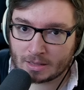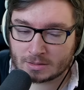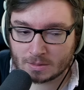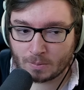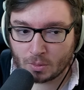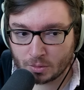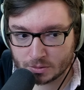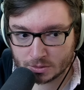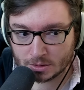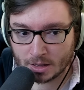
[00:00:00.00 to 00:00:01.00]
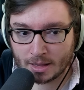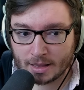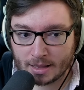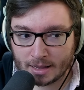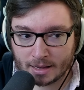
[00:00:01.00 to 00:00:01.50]
supports,
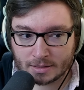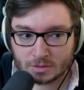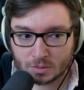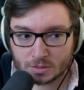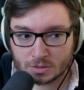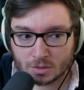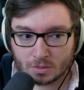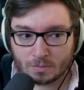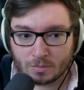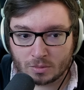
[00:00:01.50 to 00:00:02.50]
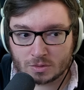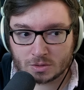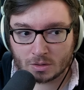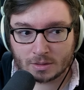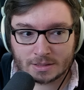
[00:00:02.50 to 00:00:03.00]
and also
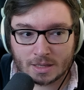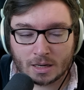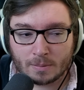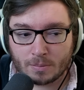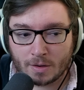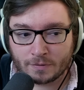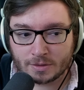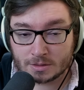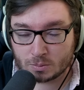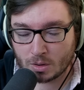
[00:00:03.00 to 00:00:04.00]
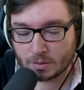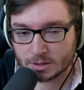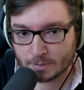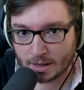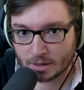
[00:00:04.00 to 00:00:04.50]
Moonstone is getting buffed as well
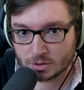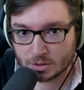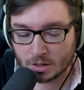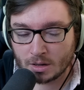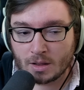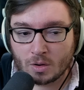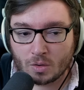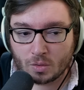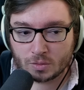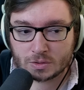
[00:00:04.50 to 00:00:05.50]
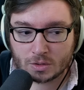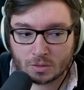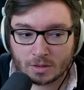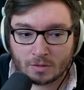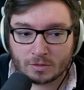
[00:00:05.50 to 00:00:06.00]
this patch. Also,
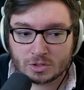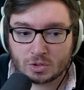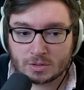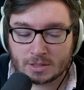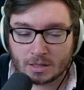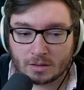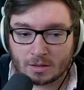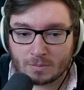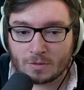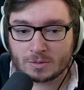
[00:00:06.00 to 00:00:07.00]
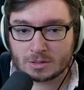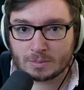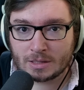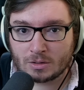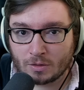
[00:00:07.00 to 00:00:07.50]
they're reducing the movement
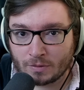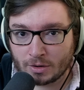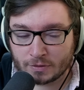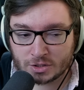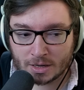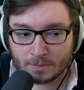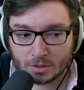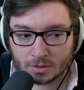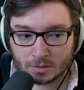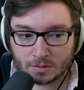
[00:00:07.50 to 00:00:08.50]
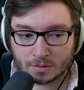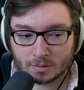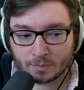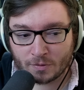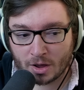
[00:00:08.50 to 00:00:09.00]
speed of a lot of champions
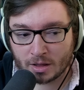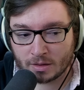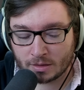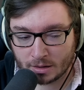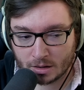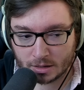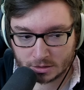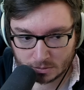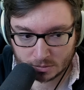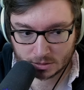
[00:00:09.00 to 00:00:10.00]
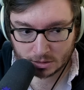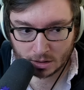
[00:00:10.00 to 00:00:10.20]
via the items.